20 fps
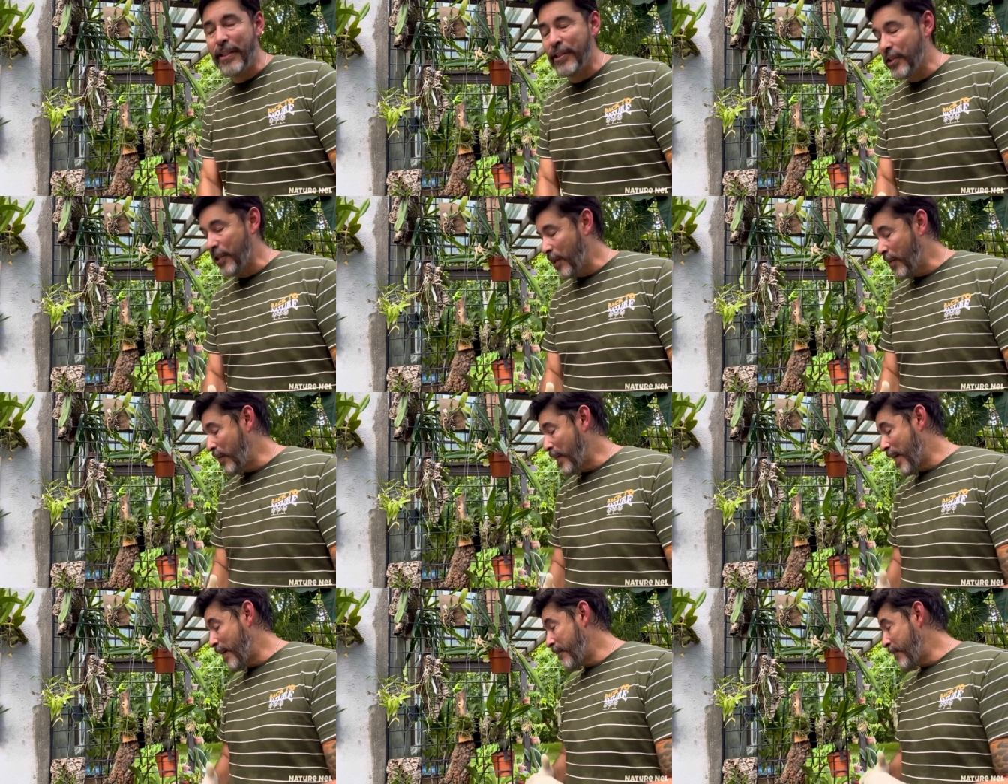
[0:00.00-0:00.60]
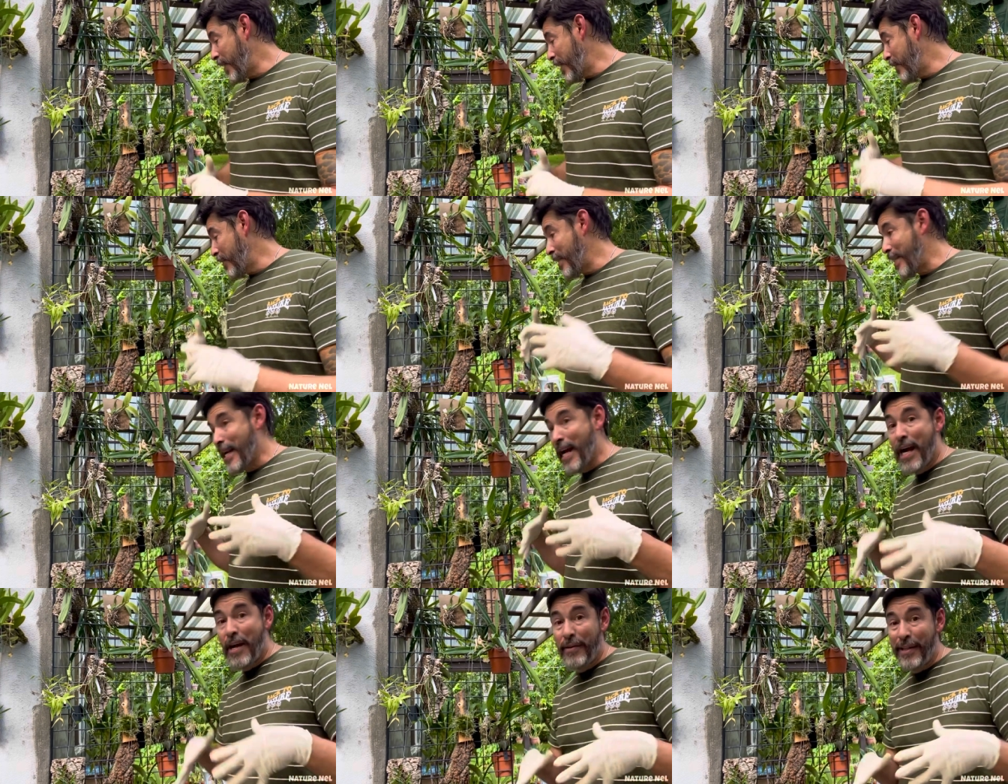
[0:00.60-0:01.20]
So I figured
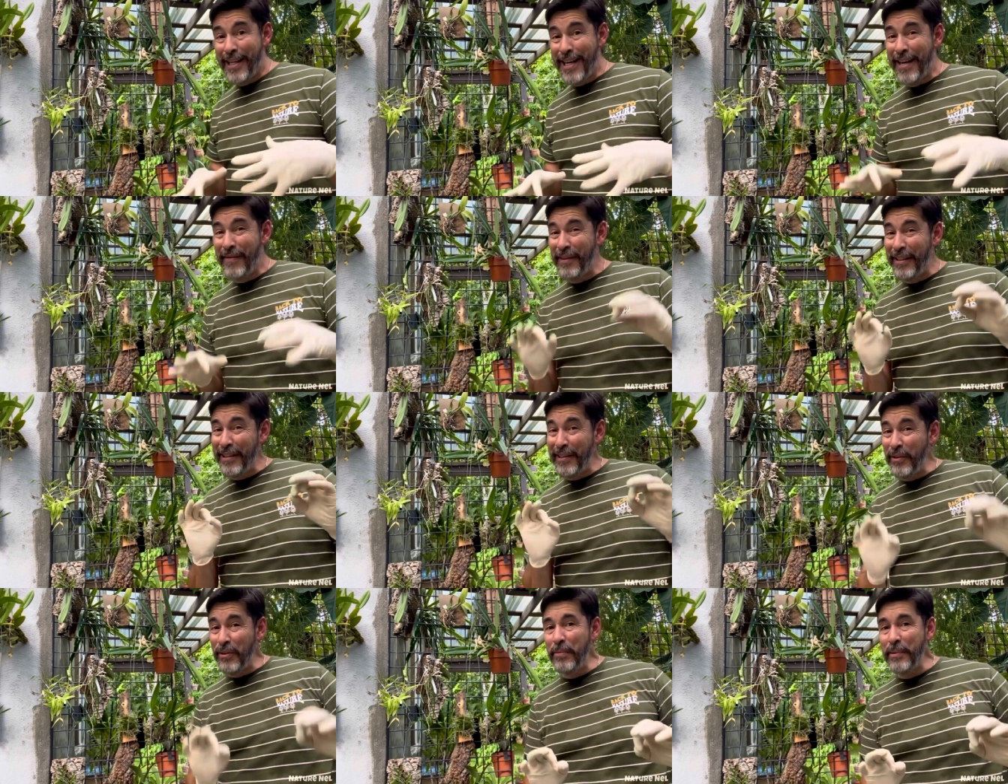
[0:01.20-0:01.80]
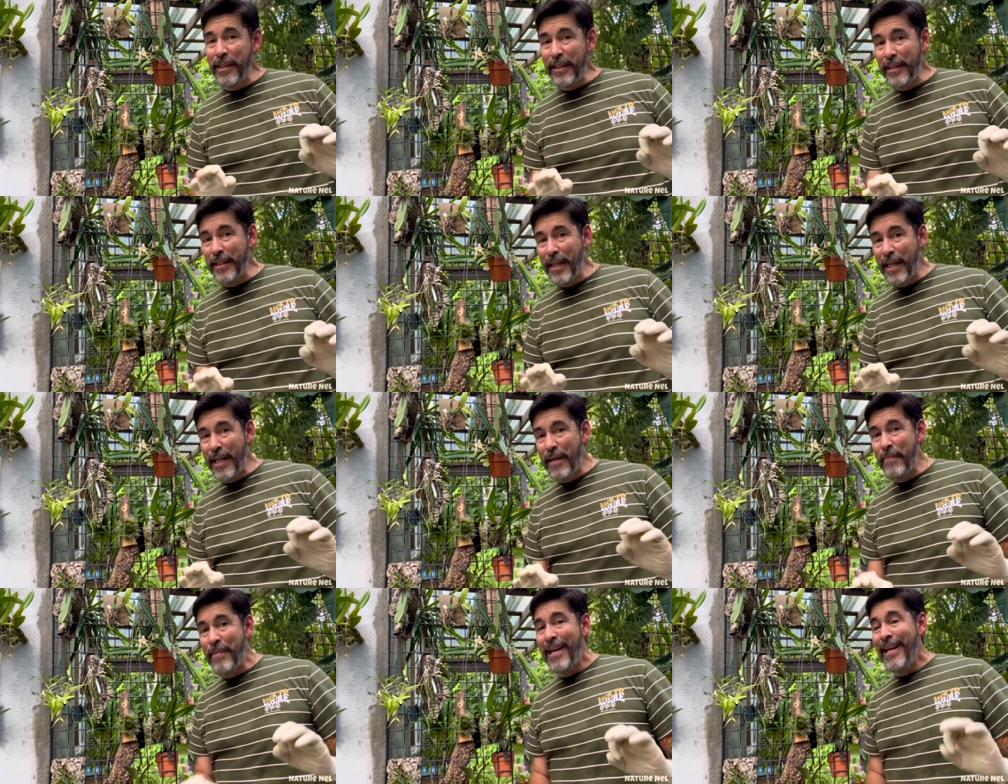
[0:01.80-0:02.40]
now that I have a little bit of
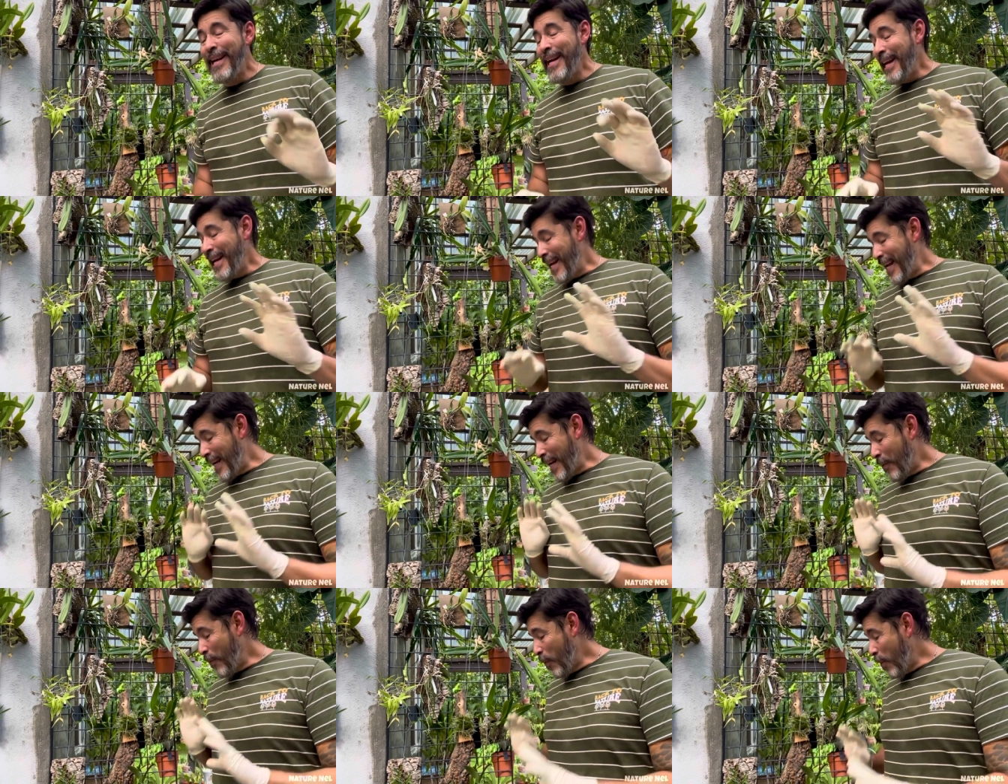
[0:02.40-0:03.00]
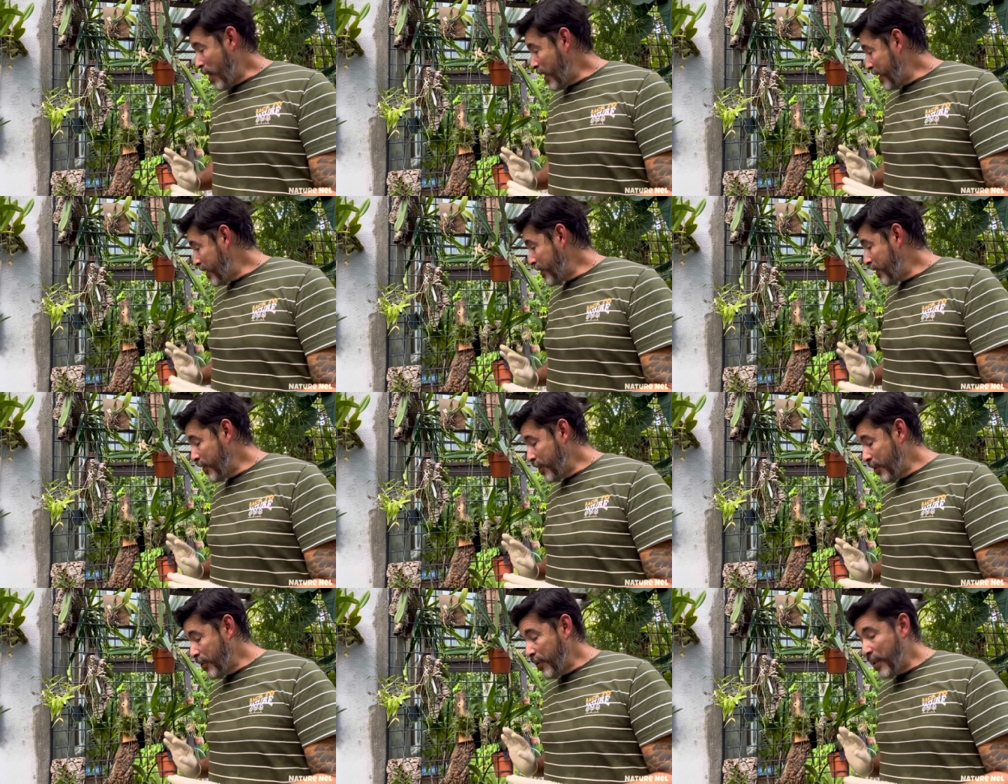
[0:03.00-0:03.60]
time and I wanted
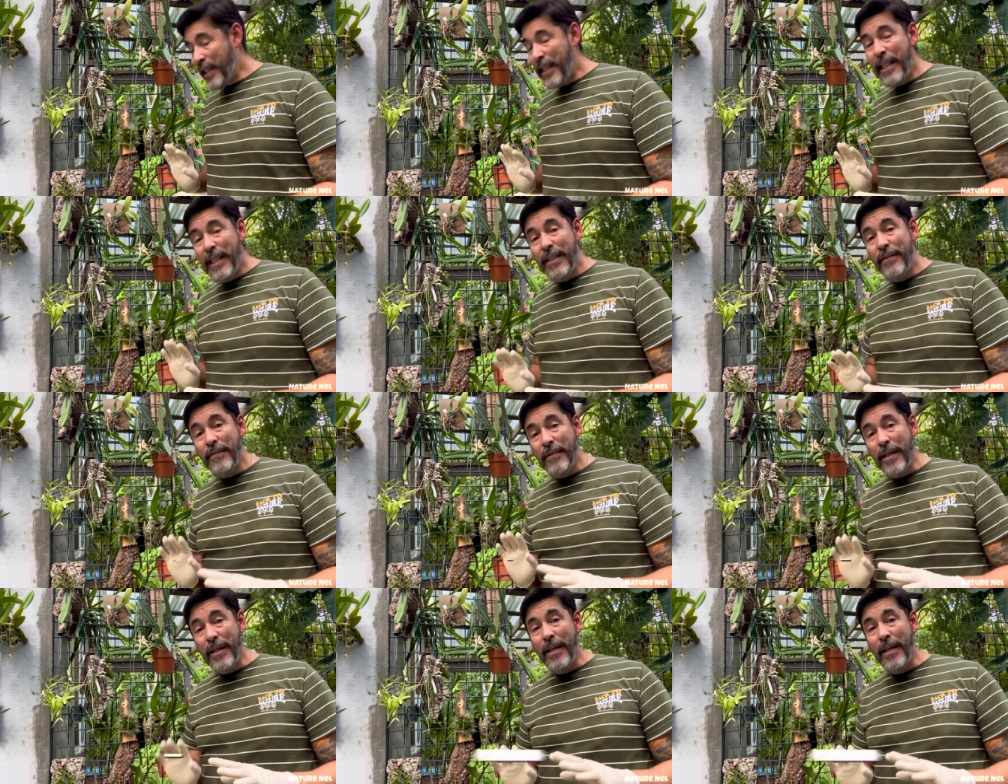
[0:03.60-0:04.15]
to do these,